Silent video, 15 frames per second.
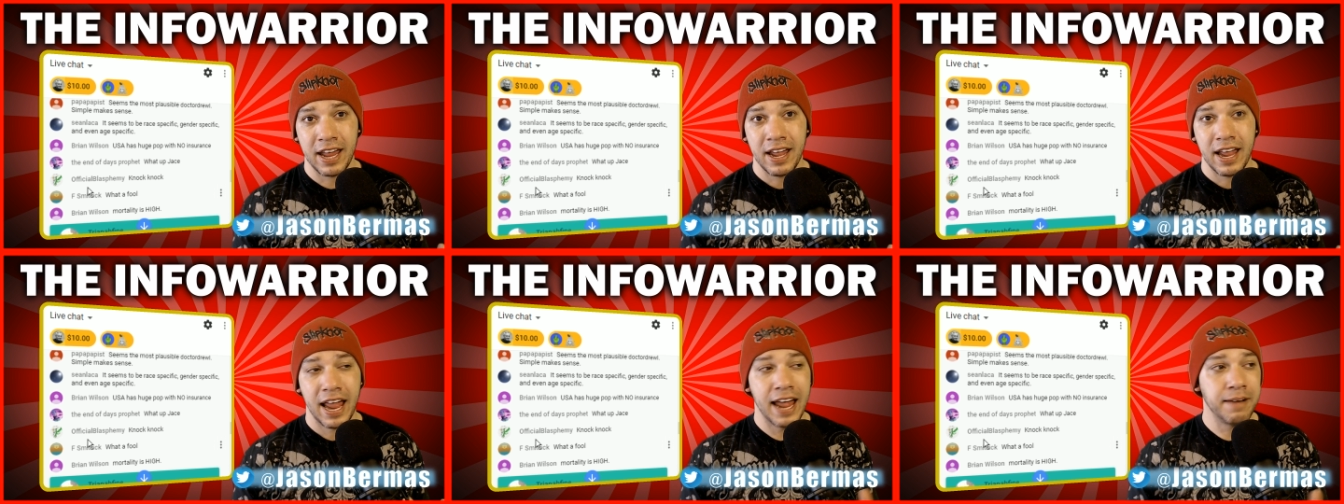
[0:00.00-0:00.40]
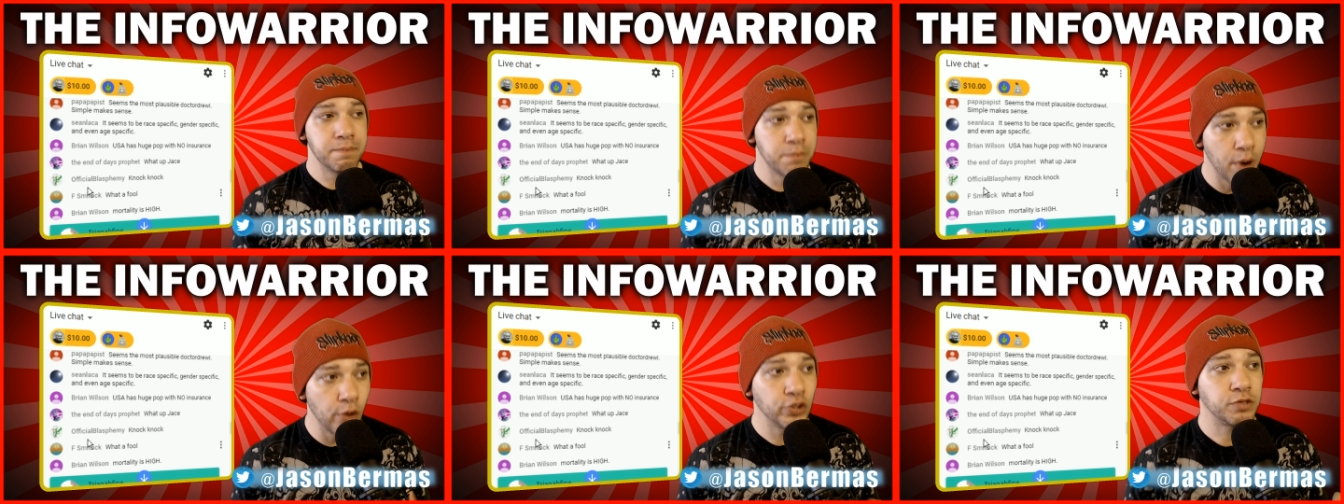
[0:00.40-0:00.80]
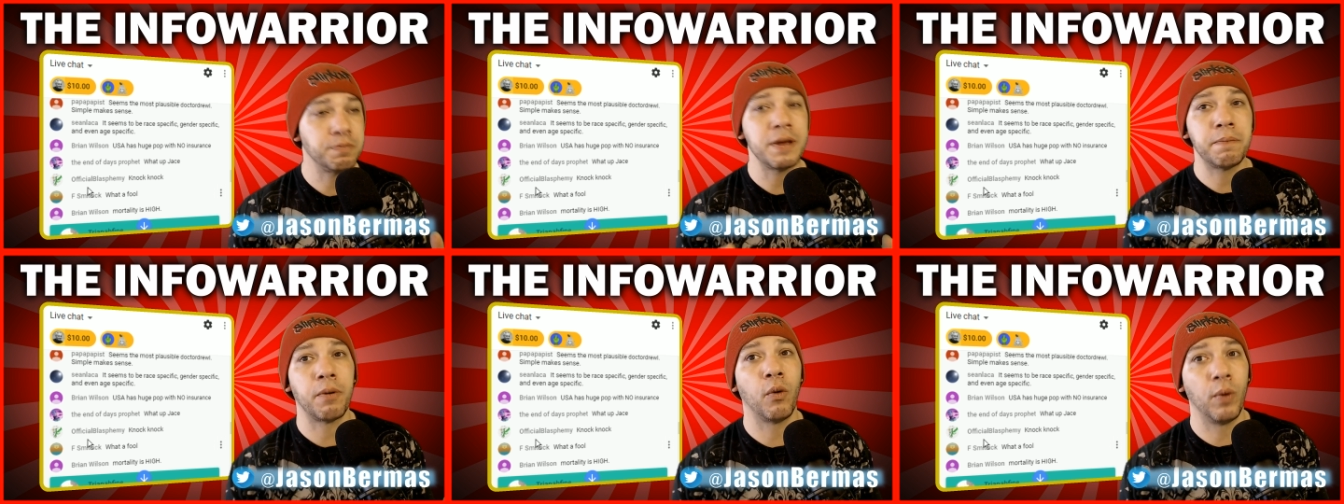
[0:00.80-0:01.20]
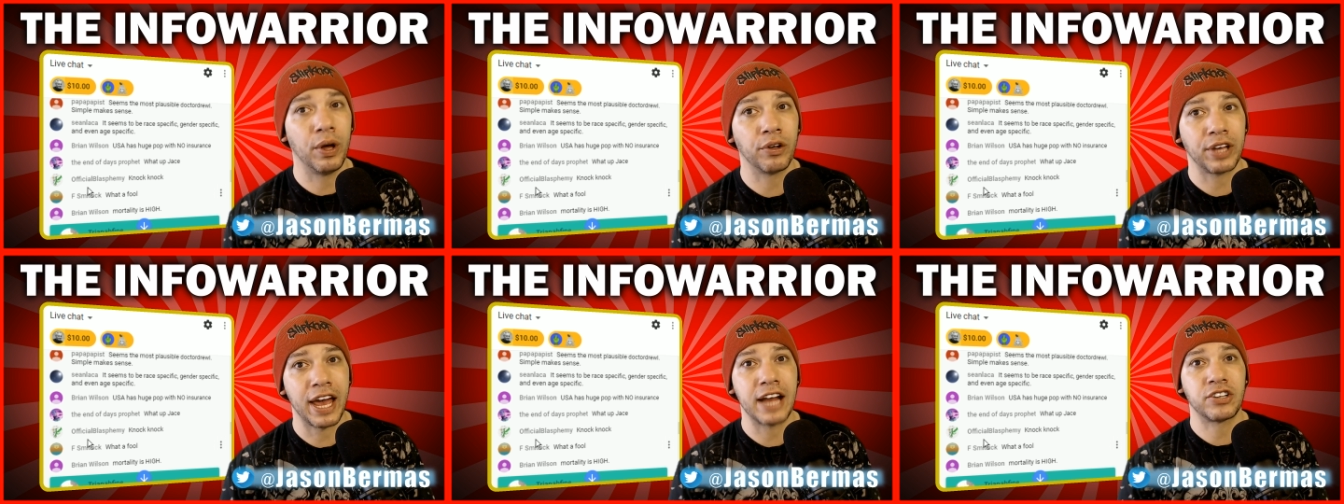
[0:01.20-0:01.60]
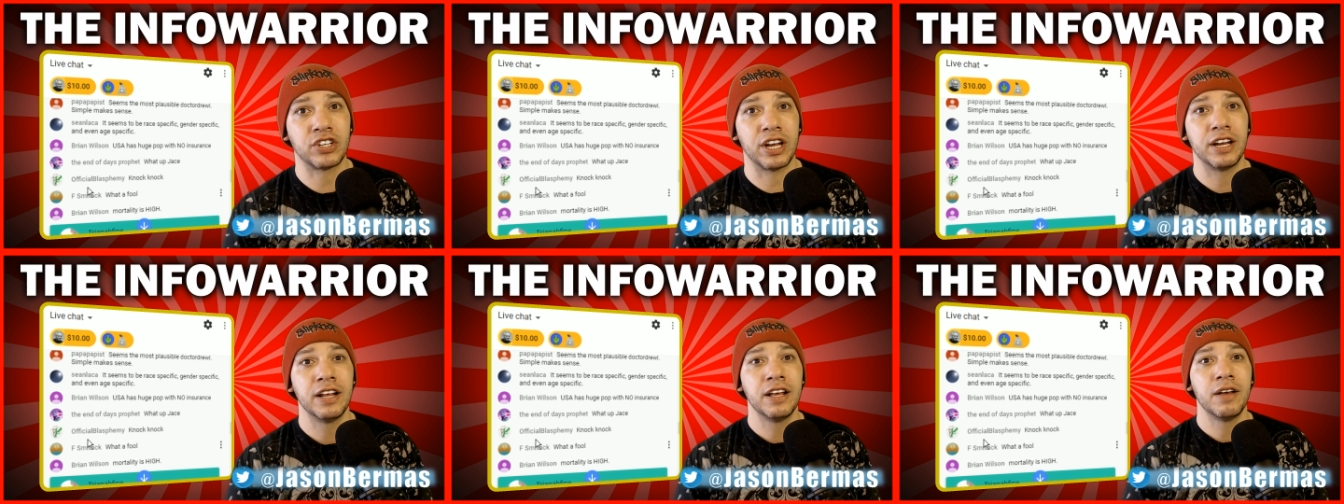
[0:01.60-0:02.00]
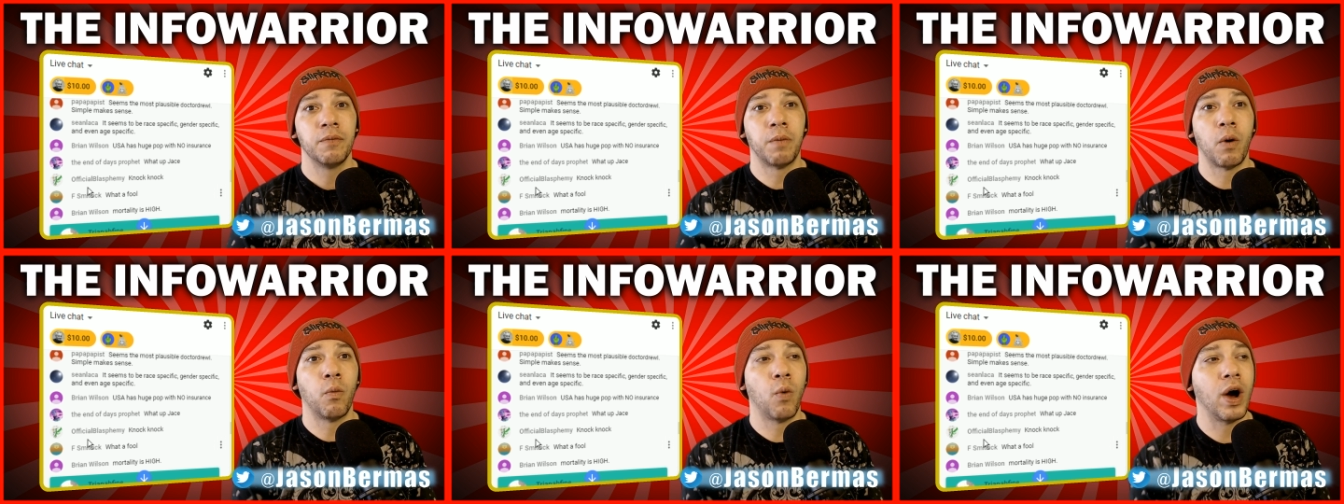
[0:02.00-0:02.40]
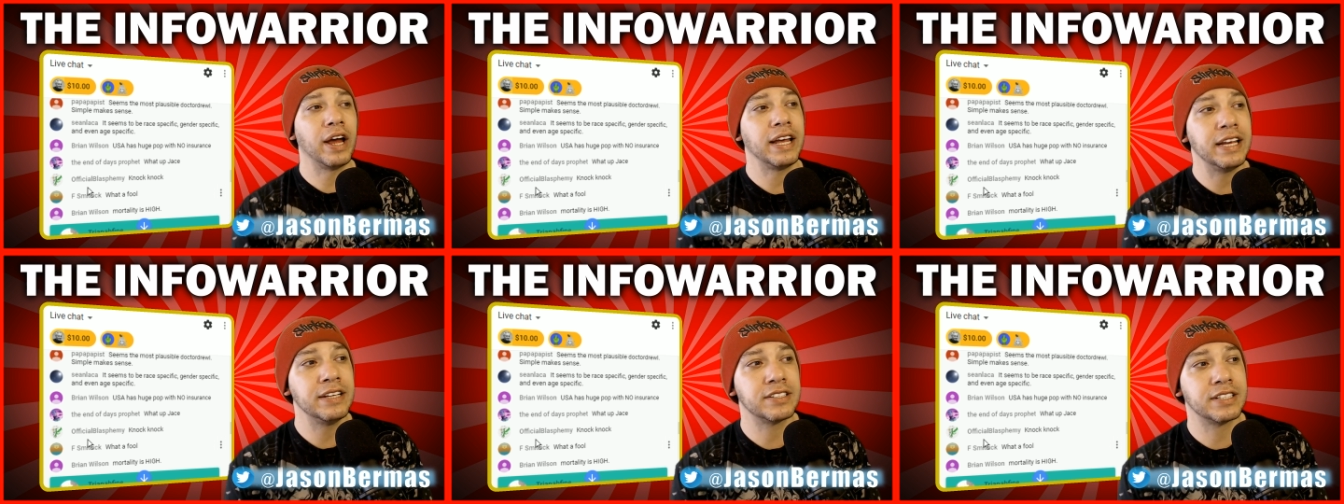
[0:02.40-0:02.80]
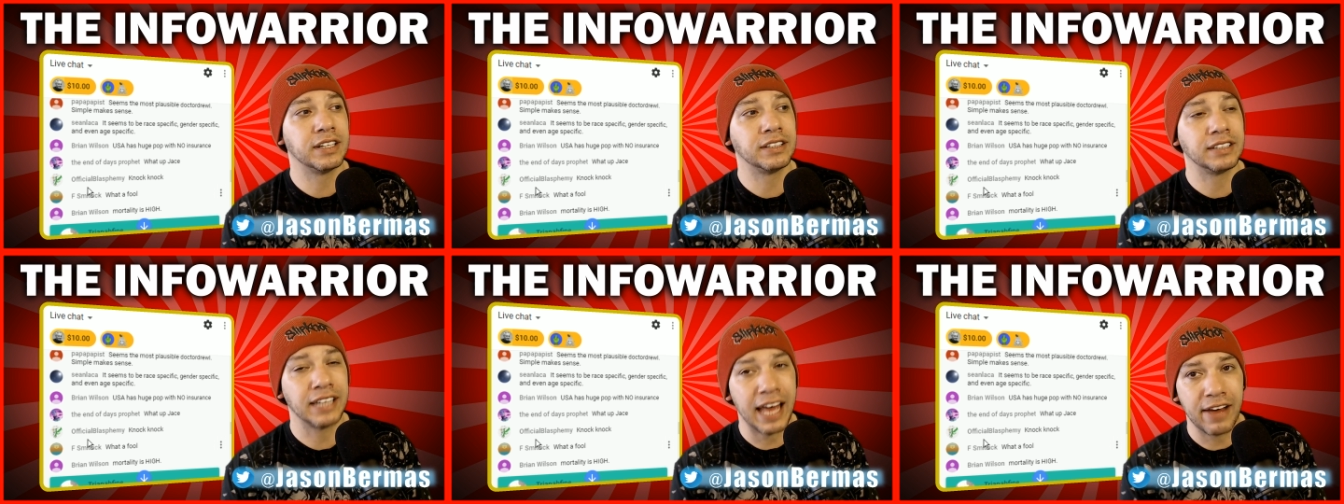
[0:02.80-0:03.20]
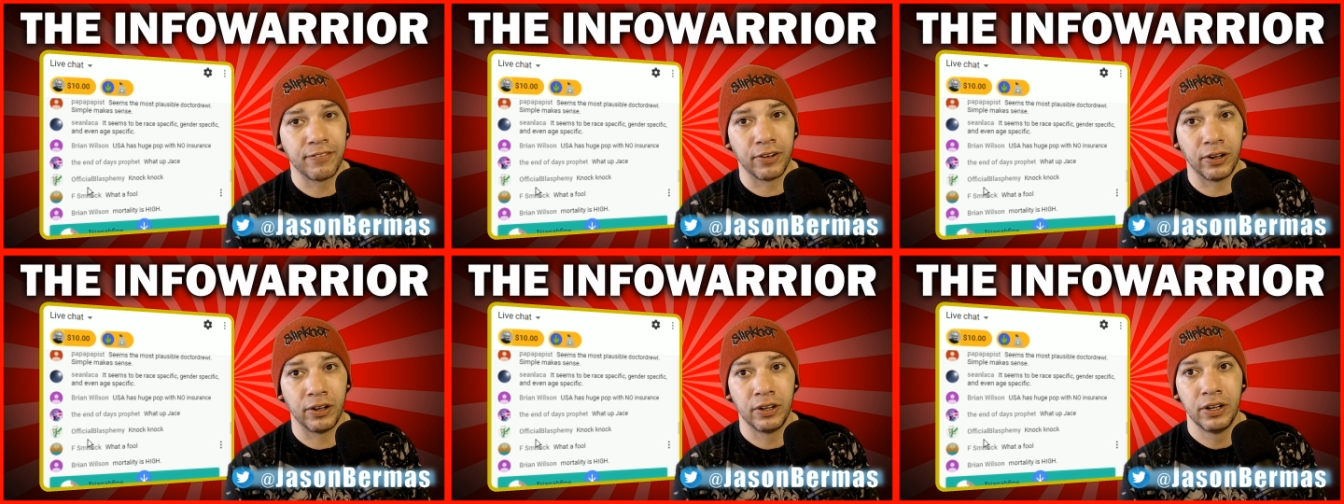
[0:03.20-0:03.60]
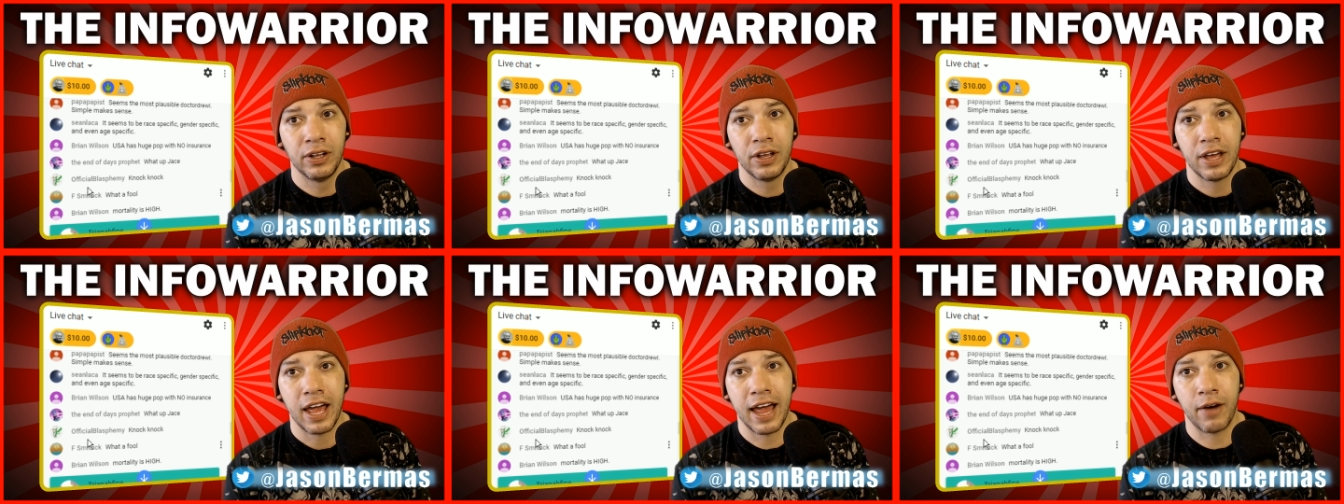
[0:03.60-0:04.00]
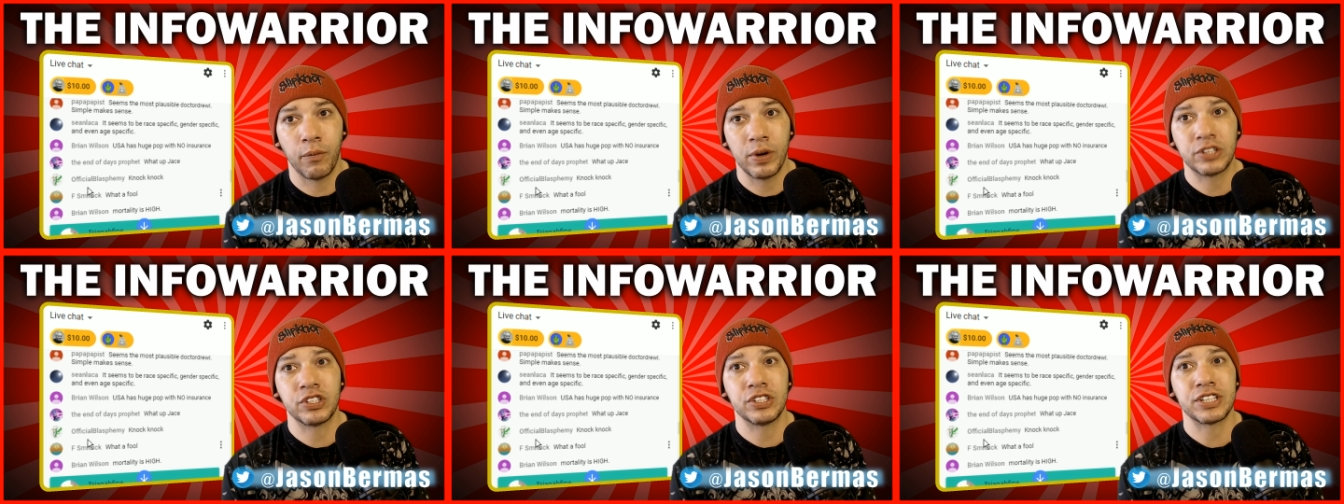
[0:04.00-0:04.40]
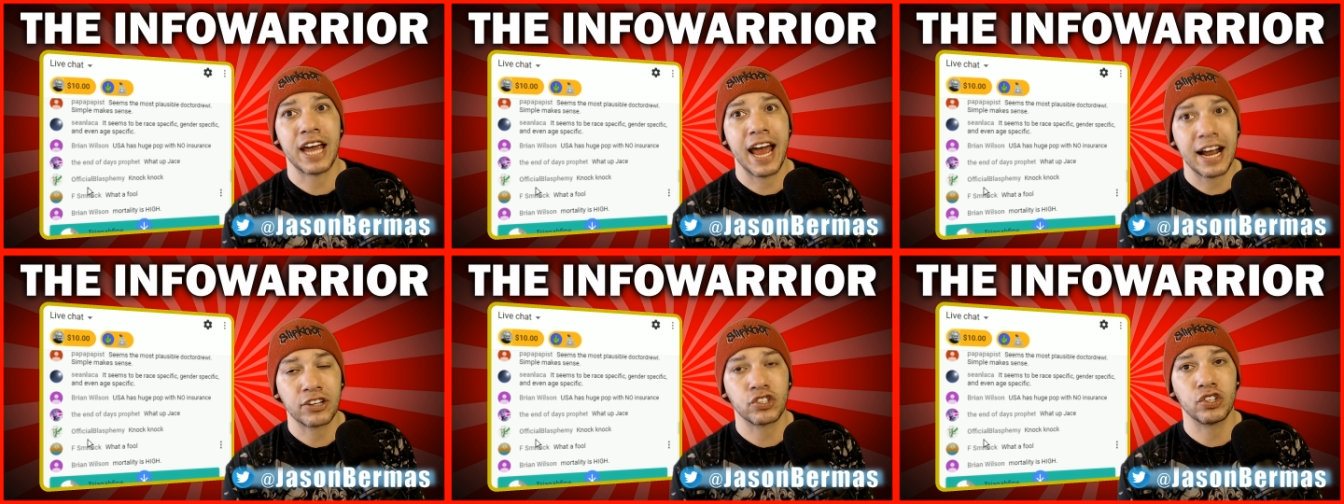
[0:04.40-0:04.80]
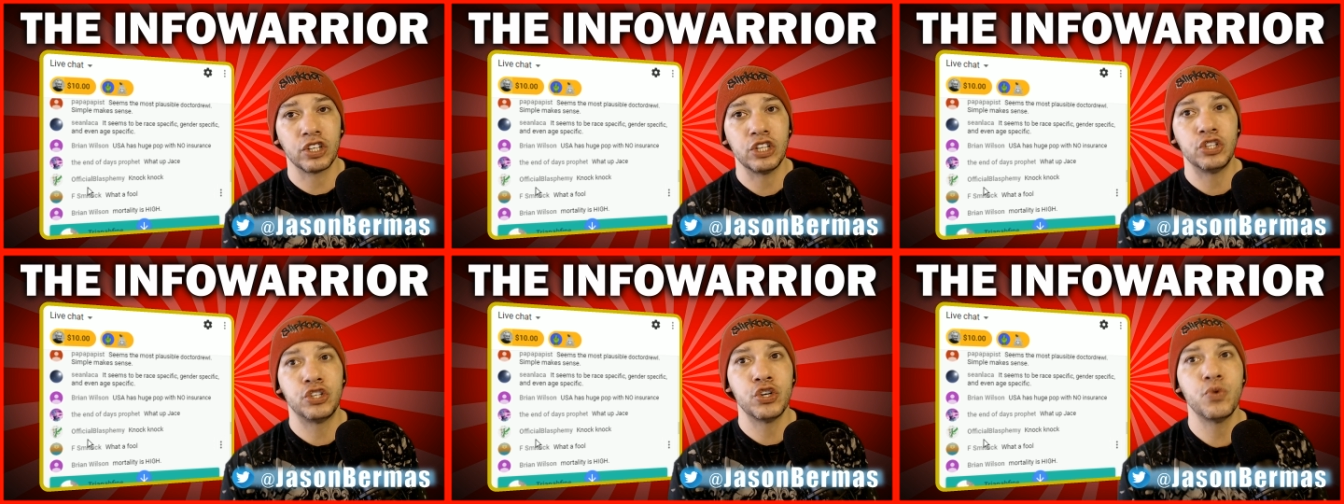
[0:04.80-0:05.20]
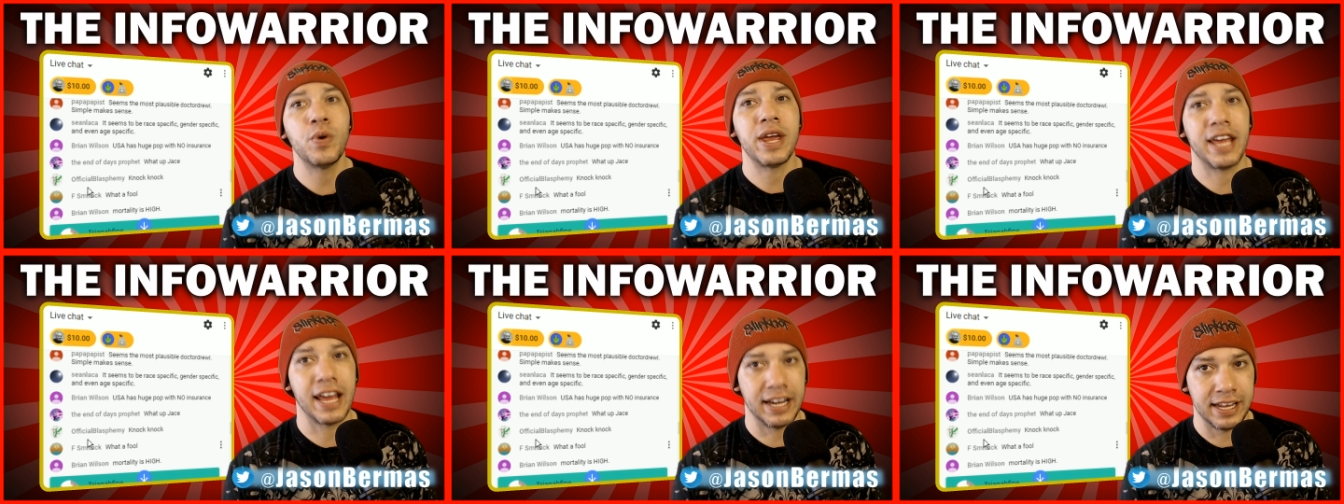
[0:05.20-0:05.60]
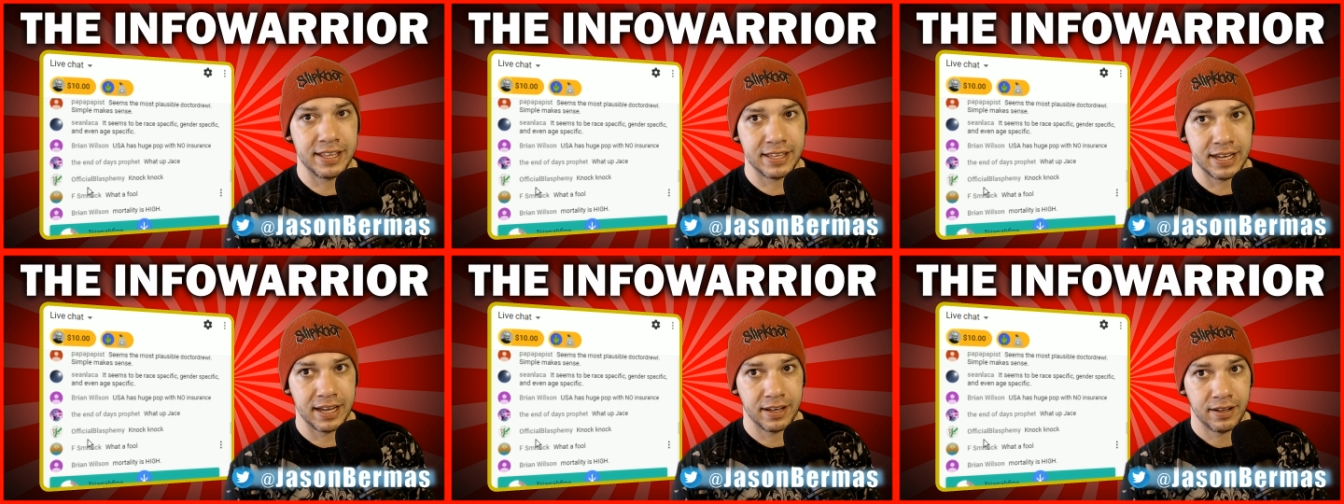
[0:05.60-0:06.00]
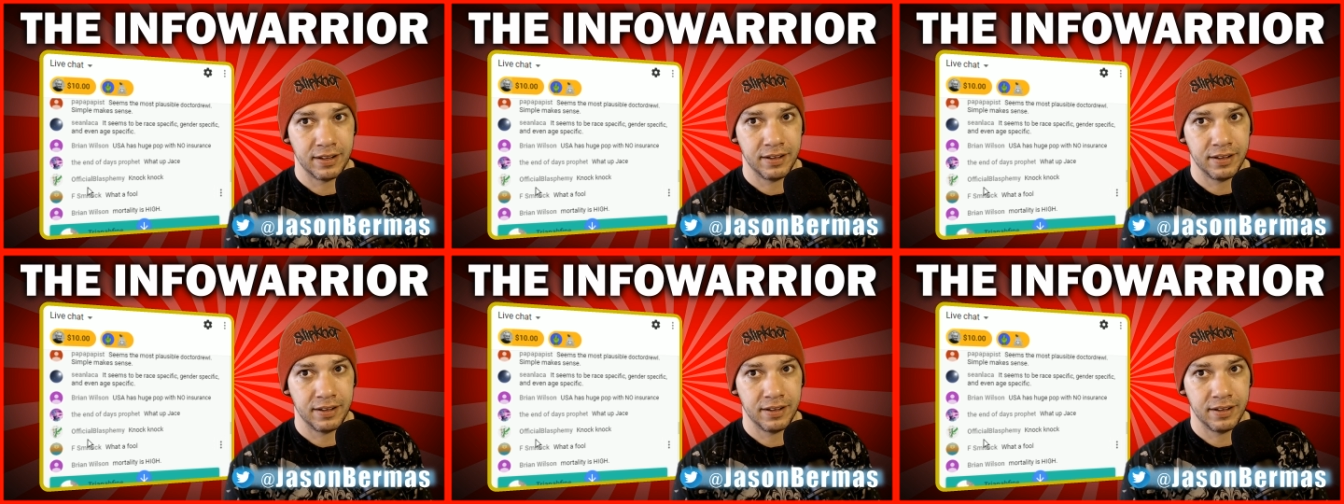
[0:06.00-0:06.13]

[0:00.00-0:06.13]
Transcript: And most people will catch it. But what is the level at which it's actually doing anything?